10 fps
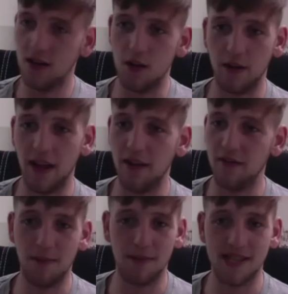you'll
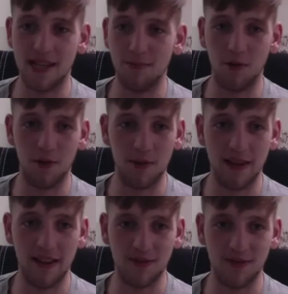definitely be seeing more of me,
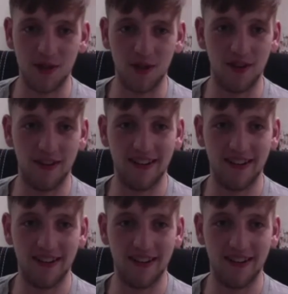that's for sure.